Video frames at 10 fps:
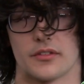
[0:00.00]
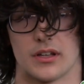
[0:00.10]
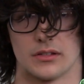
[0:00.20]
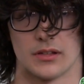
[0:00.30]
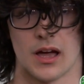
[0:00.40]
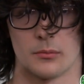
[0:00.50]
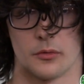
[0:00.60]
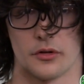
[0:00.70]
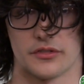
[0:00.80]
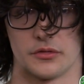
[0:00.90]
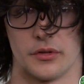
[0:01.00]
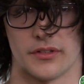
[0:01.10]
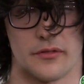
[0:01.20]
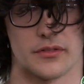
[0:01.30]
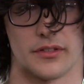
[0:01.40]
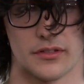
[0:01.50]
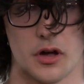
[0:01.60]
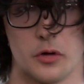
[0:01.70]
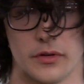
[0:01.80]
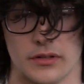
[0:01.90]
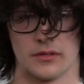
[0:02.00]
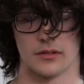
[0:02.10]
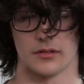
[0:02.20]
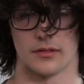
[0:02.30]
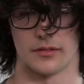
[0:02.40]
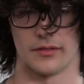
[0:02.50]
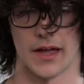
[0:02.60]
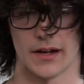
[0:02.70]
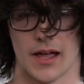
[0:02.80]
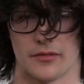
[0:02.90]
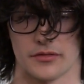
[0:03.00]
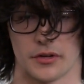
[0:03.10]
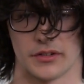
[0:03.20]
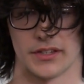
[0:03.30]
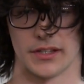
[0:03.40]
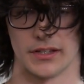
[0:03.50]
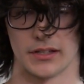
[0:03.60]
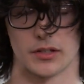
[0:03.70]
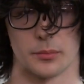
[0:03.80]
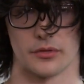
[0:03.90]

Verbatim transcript: There's a lot more students ever since COVID that have started to get